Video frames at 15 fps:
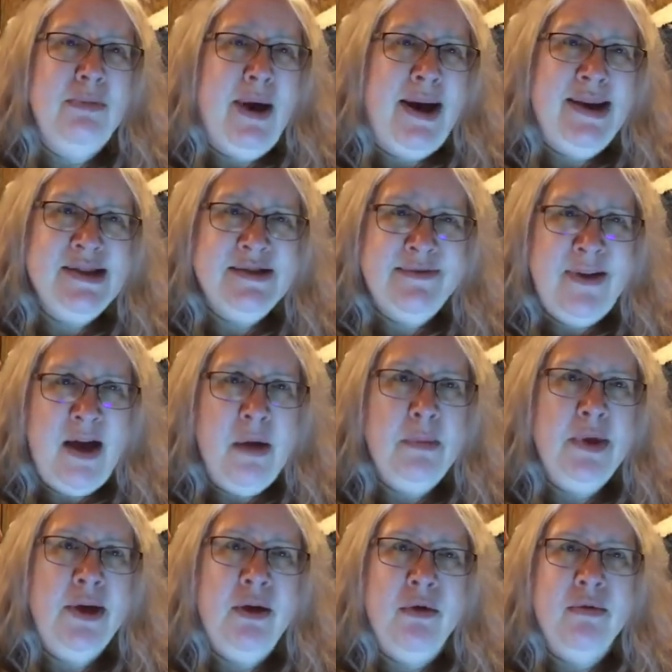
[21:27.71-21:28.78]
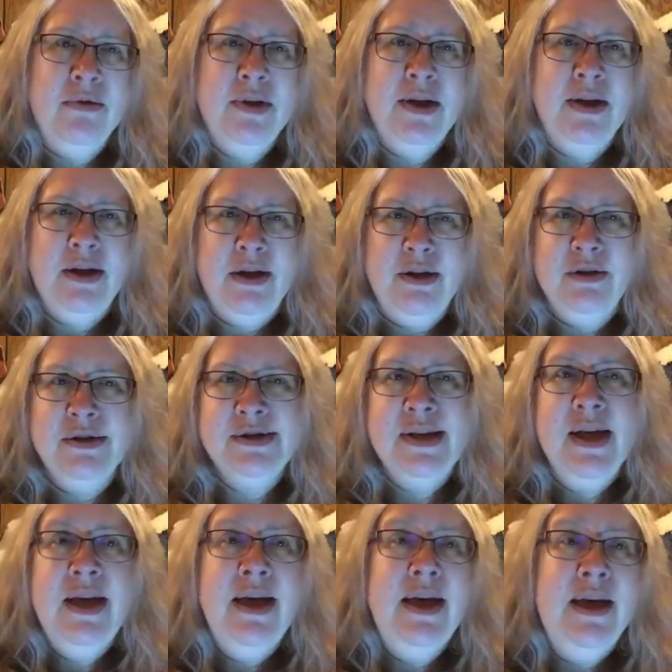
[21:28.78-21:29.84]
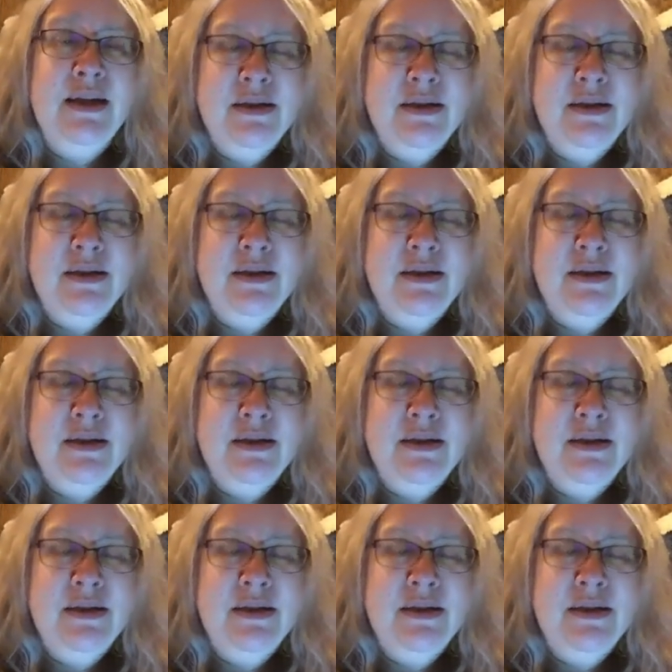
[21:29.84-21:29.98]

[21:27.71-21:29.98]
the years in their cellars.